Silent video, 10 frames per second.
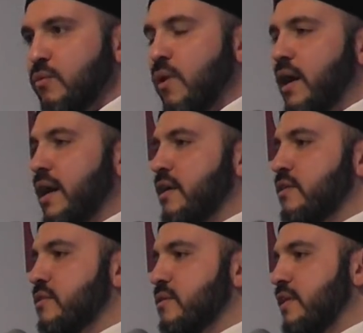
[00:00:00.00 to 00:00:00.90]

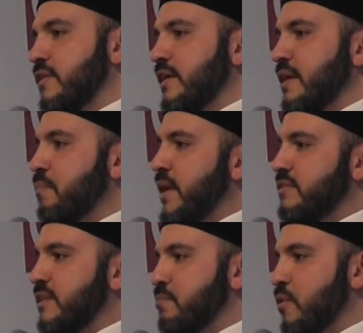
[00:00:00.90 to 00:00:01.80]
why in the
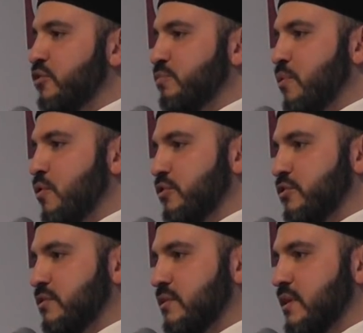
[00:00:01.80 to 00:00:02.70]
Olympics and in most
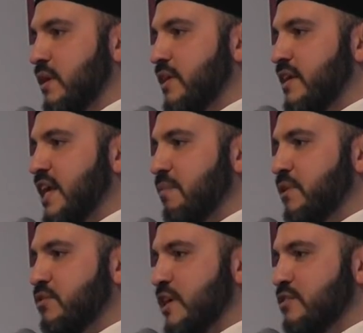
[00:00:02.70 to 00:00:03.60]
sports they keep
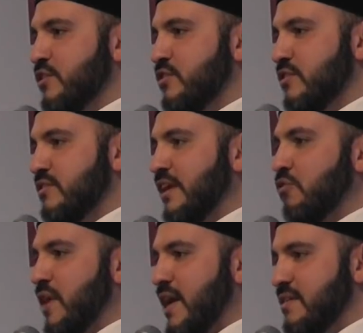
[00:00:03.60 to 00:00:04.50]
the genders
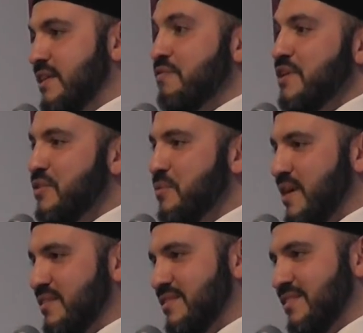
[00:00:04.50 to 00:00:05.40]
segregated, even in the
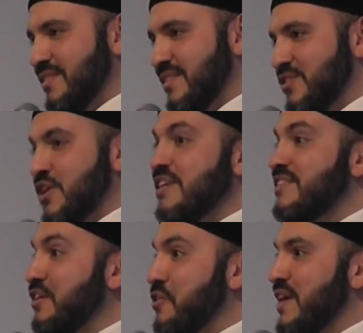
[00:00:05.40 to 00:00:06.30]
West. Gender
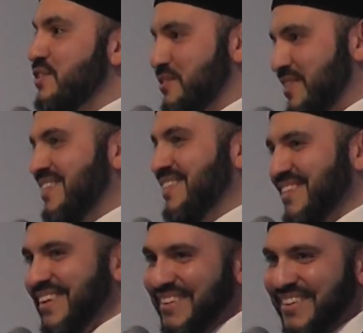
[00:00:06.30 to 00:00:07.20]
segregation.
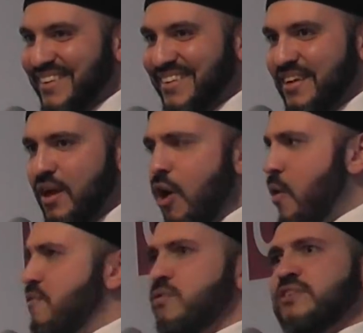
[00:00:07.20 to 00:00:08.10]

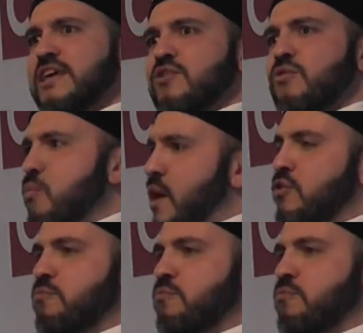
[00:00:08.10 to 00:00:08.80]
Oh, everyone's equal. Why